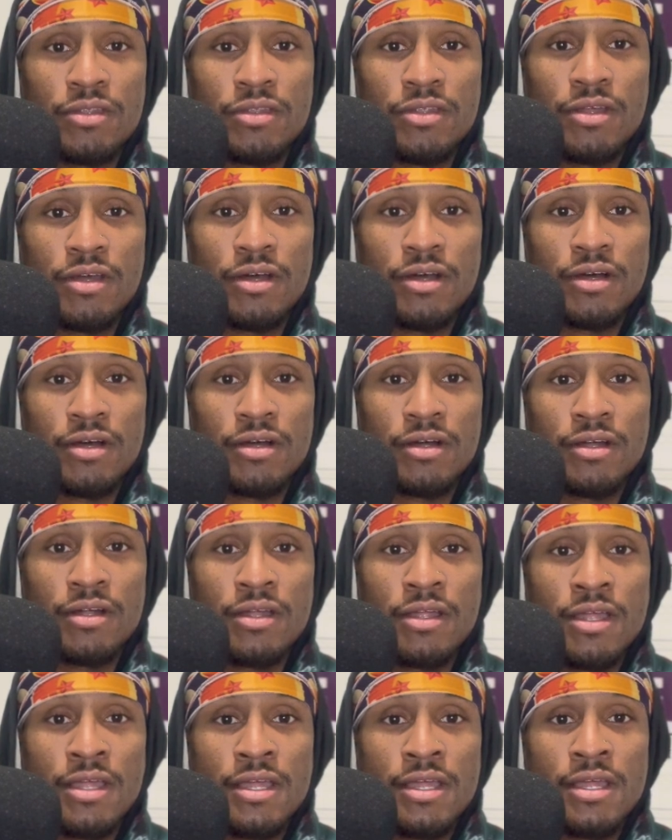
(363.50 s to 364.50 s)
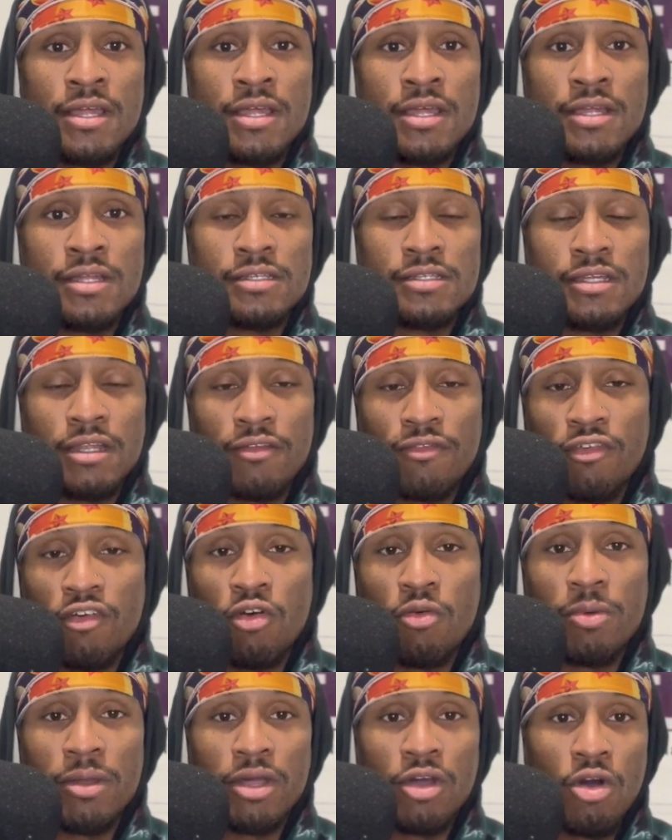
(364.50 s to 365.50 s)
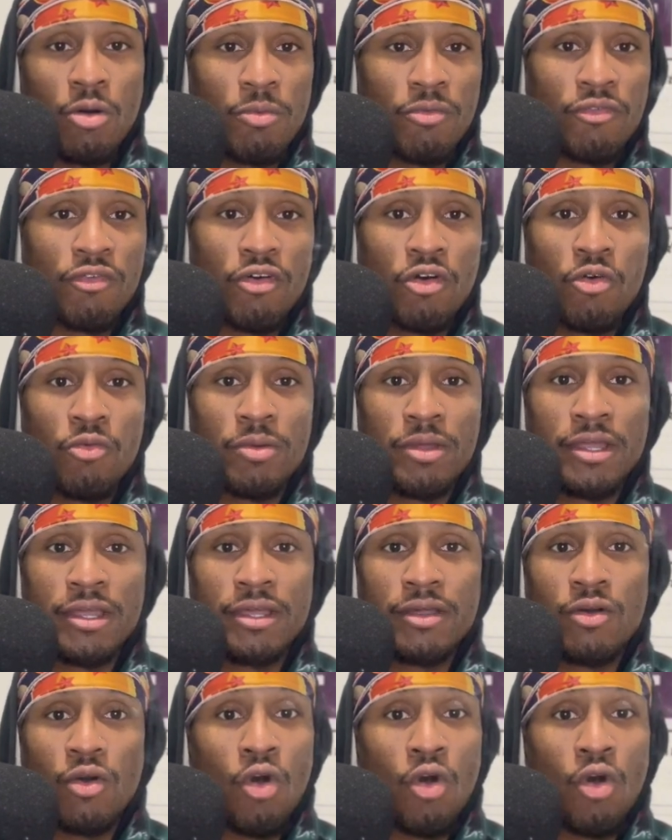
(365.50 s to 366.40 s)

xenophobic, homophobic,